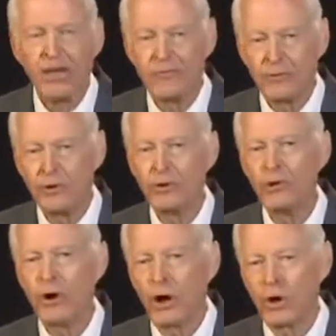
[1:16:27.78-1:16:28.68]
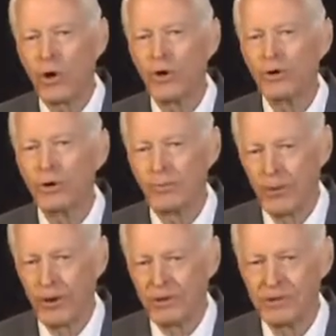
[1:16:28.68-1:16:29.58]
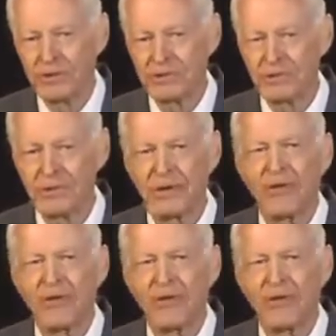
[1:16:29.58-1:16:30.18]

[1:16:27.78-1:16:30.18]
If you are going to purchase